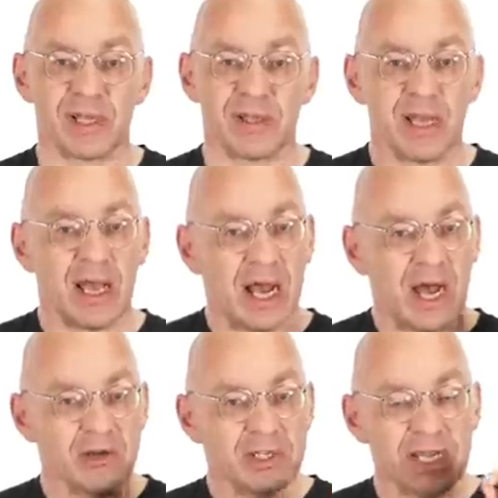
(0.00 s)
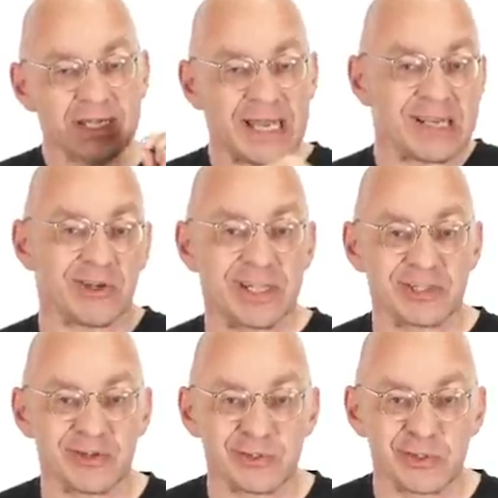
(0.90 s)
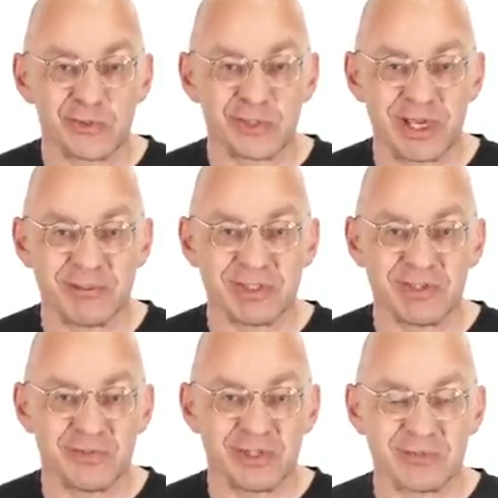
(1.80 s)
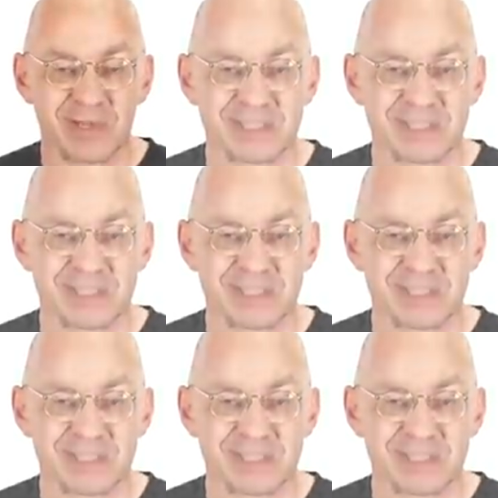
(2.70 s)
way how did I calculate those huge numbers in the first